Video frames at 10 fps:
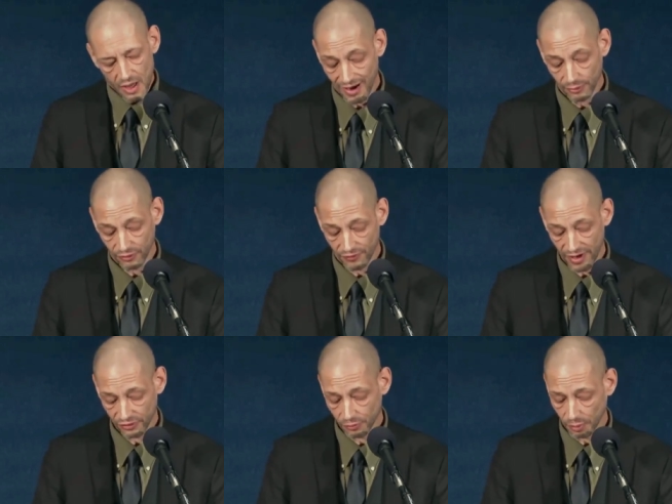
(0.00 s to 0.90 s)
I was the
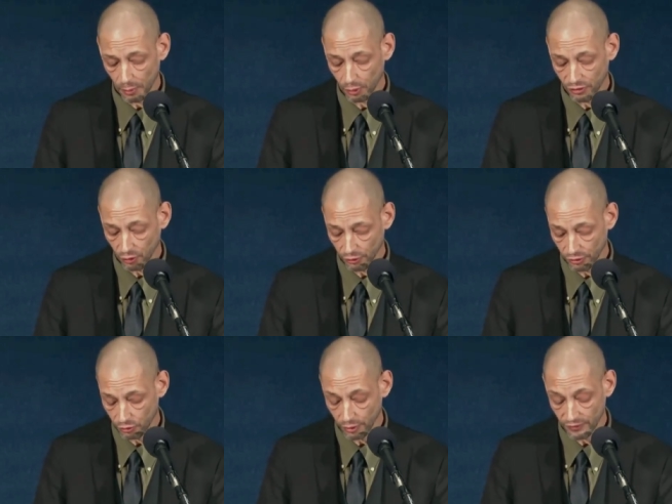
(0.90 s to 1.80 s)
fastest promoted soldier
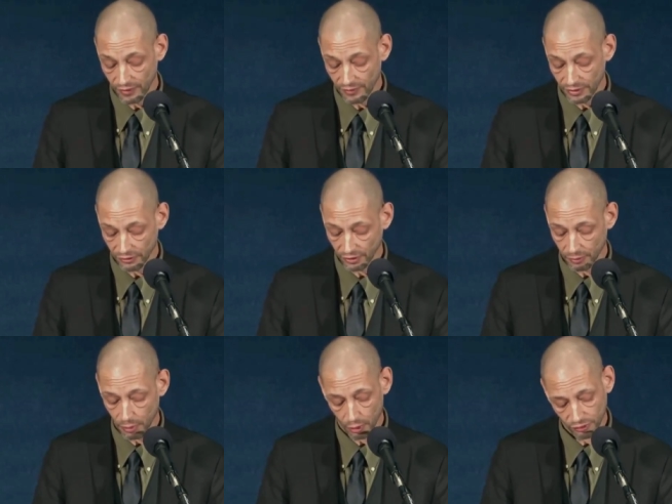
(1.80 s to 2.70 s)
in 25 years on
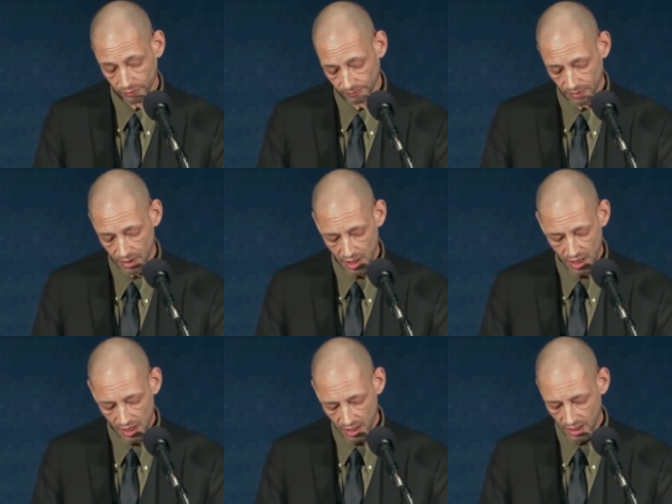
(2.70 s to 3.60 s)
the post.
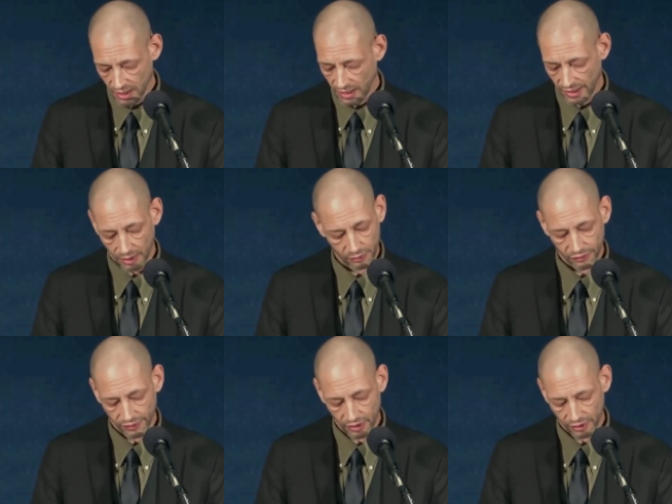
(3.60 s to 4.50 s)
Uh, and I was
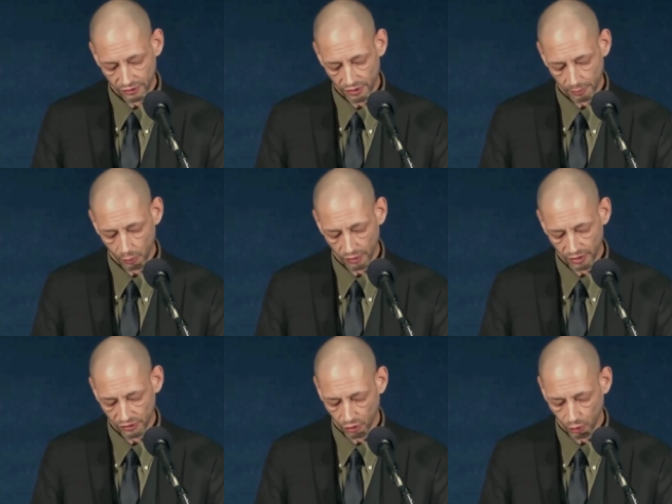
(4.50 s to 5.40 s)
the youngest number one
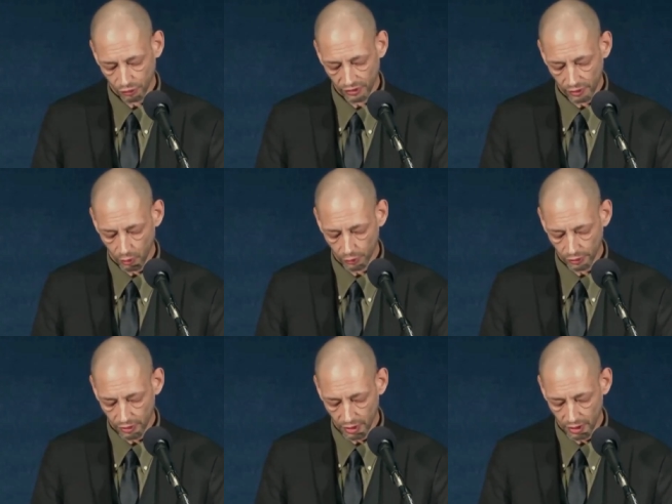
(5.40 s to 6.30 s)
control seat
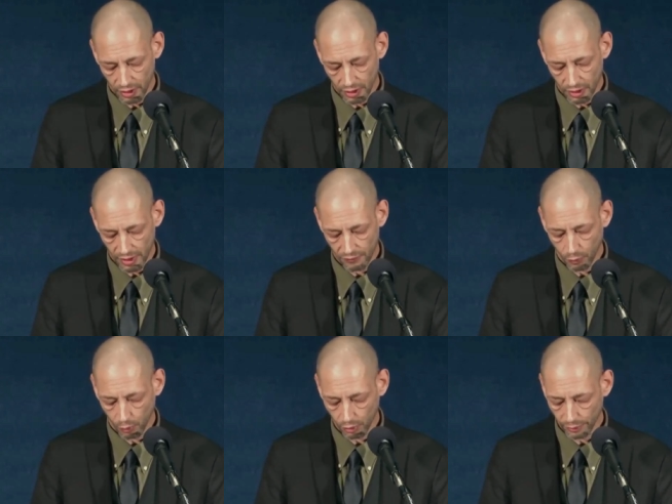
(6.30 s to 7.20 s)
holder uh, at
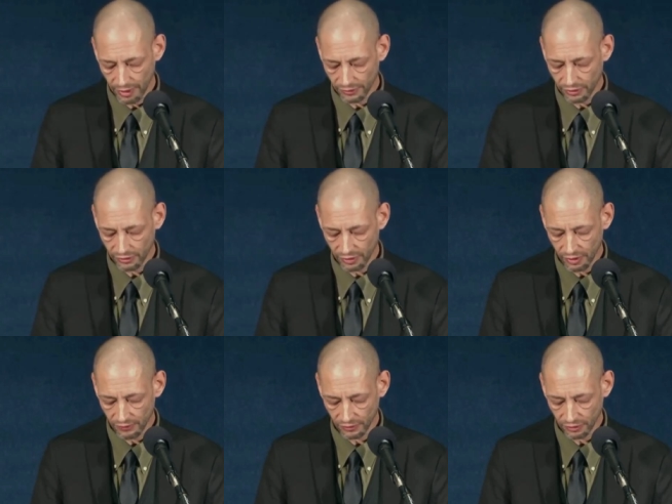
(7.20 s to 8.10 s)
Fort Irwin
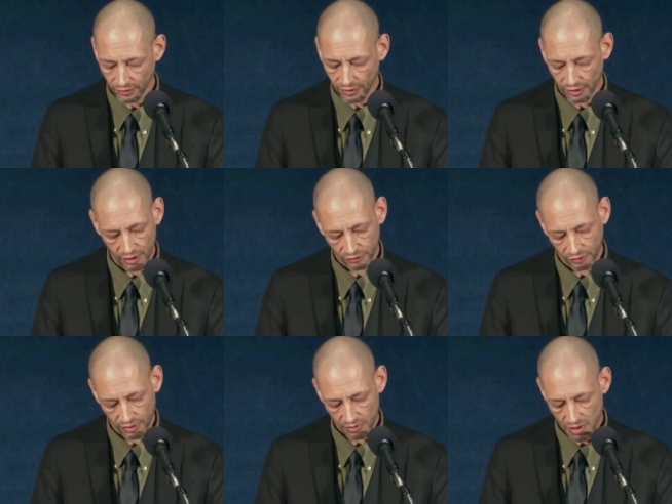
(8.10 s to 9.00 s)
NTC facility in
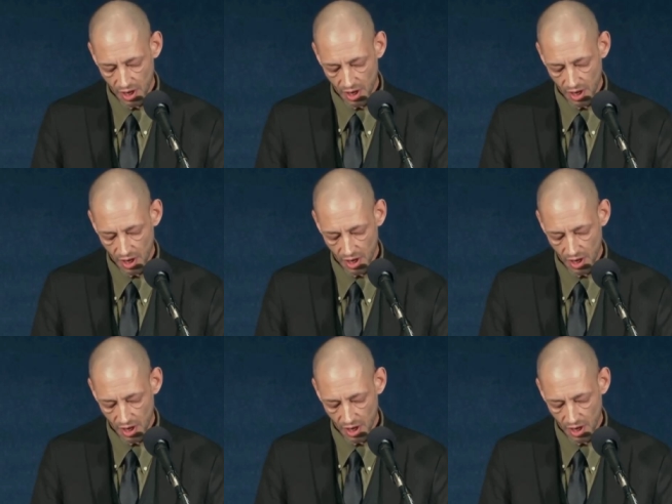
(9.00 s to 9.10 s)
history.